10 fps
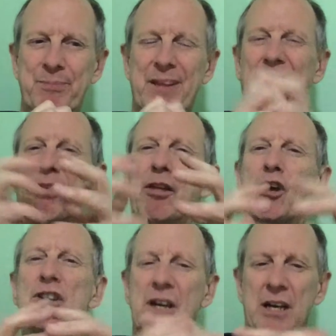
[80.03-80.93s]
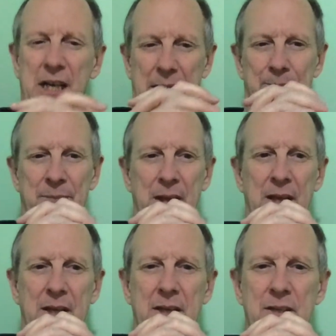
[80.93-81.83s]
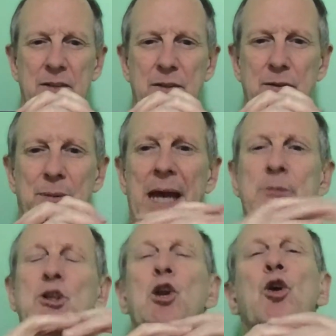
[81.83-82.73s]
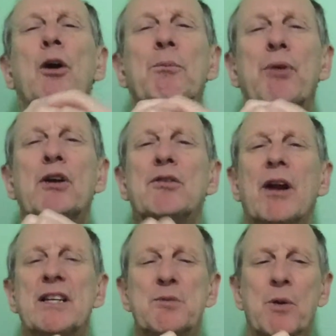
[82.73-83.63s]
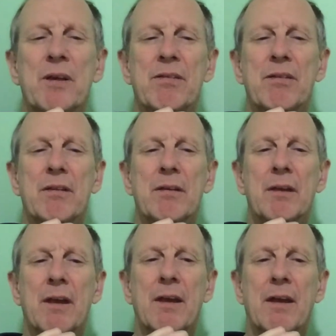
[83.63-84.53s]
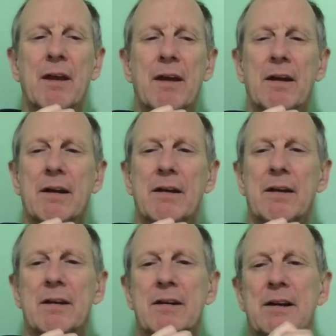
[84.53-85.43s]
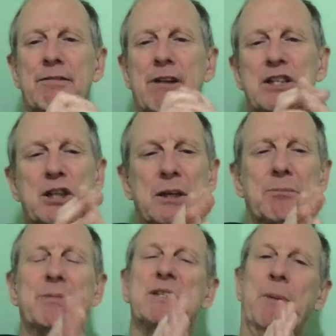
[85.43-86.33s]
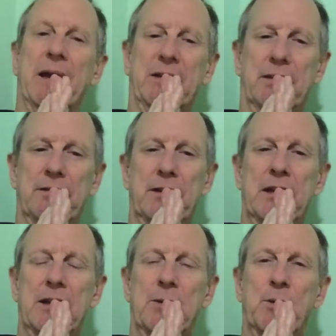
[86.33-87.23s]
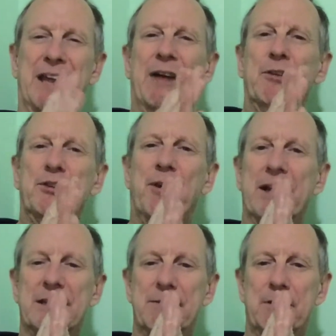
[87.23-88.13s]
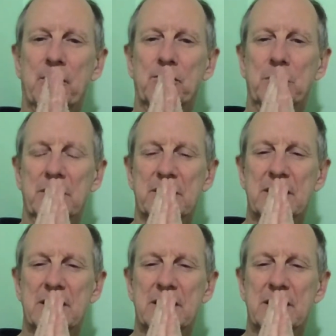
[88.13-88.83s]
a third eye, to be able to look at progress with a fresh perspective without the direct involvement.